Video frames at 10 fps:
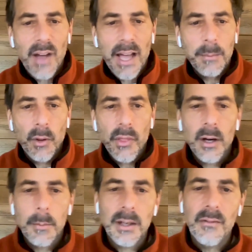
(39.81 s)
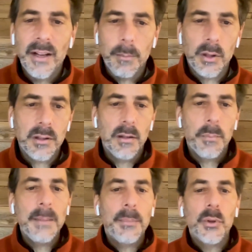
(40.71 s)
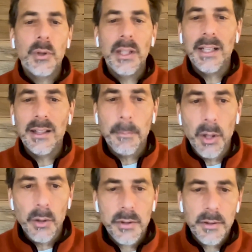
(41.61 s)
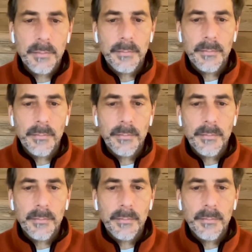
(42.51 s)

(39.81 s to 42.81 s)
valuable therapy available to the people who need it the most.